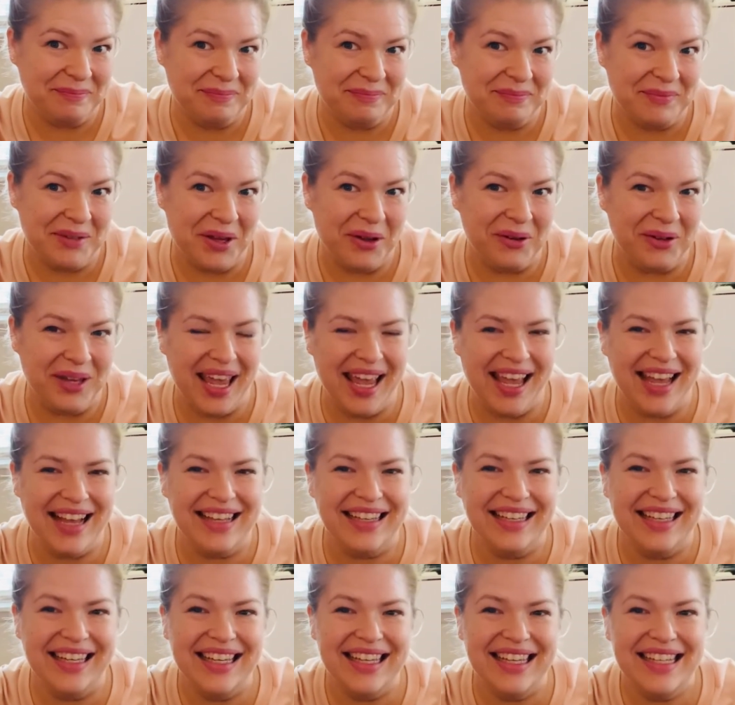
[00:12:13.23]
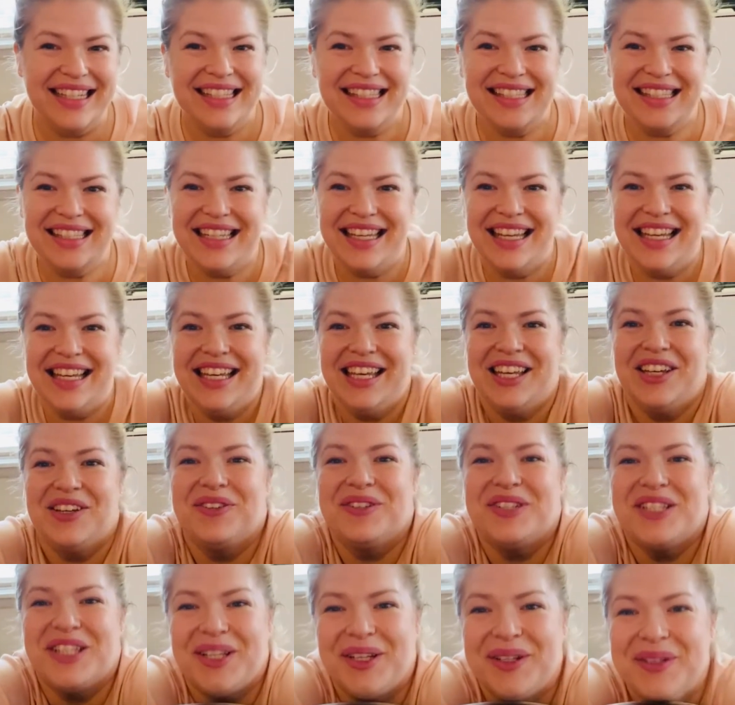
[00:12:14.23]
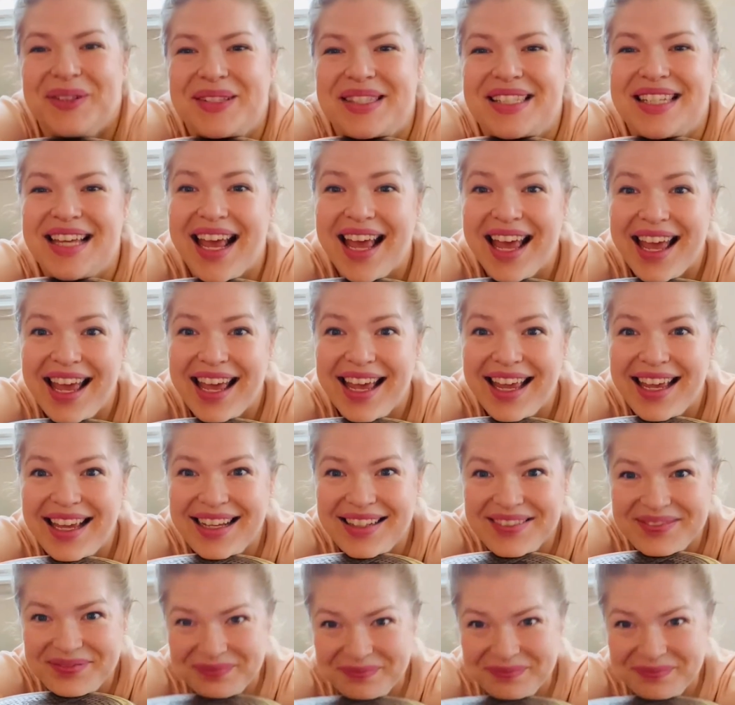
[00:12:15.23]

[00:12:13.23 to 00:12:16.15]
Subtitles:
Okay, see you Tuesday.